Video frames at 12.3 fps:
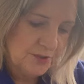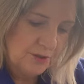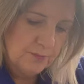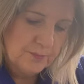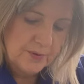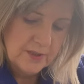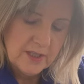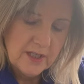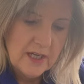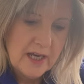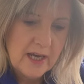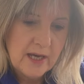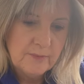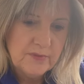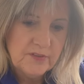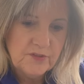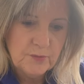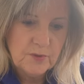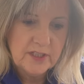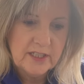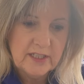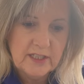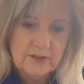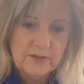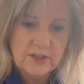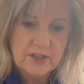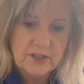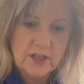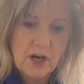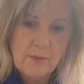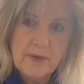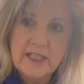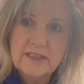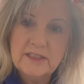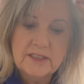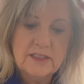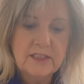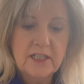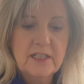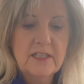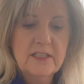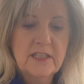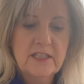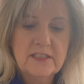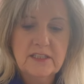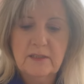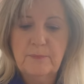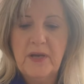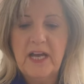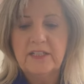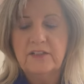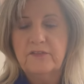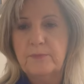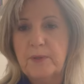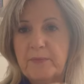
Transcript: up um, if you want any other comments, there's the pad off my